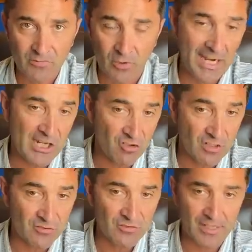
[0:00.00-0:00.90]
or
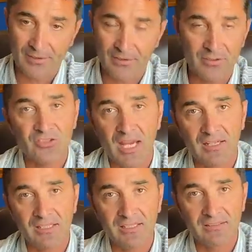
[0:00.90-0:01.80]
engines i don't know
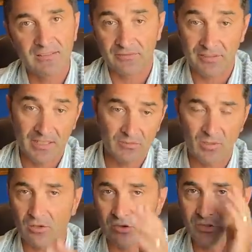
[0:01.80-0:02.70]
exactly if they had
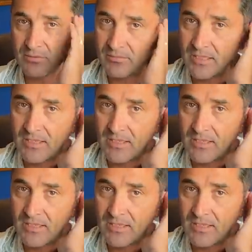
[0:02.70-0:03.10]
one or two